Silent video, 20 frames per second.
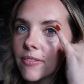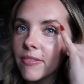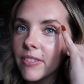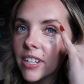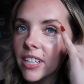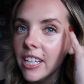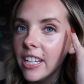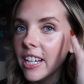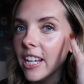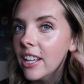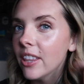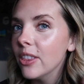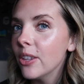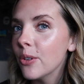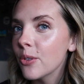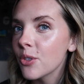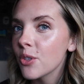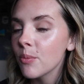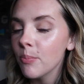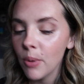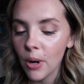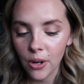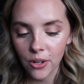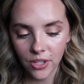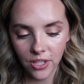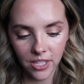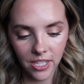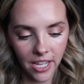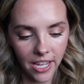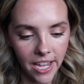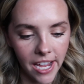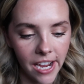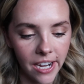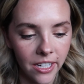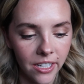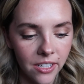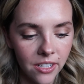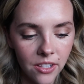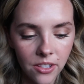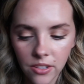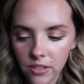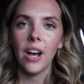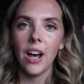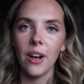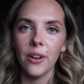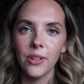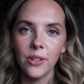filling in those sparse hairs. I'll